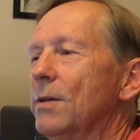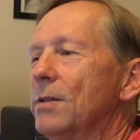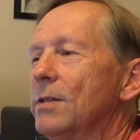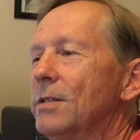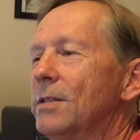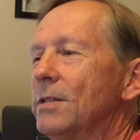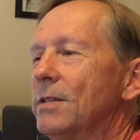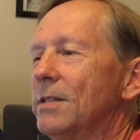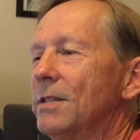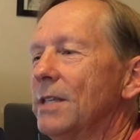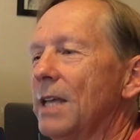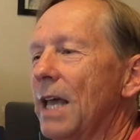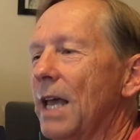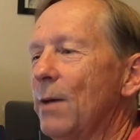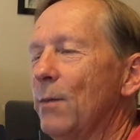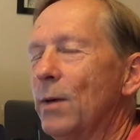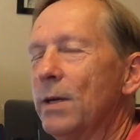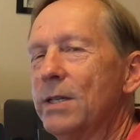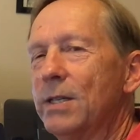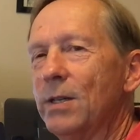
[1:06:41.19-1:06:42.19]

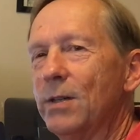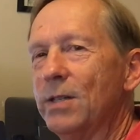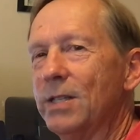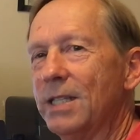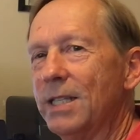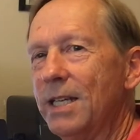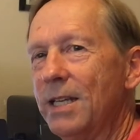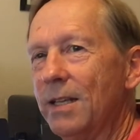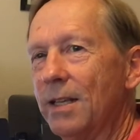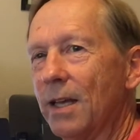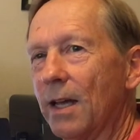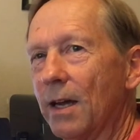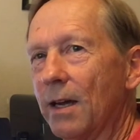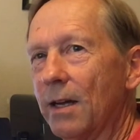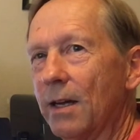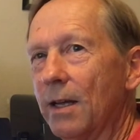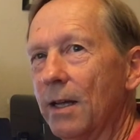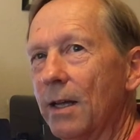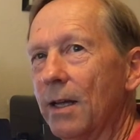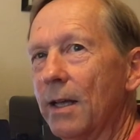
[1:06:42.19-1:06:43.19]
see
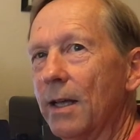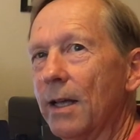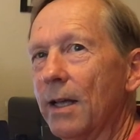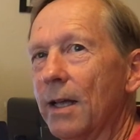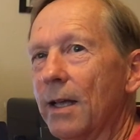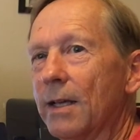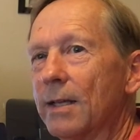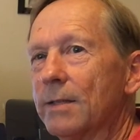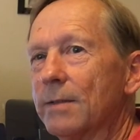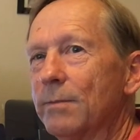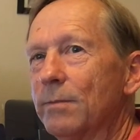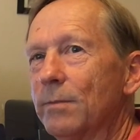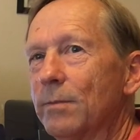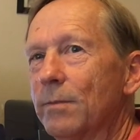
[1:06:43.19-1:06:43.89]
there is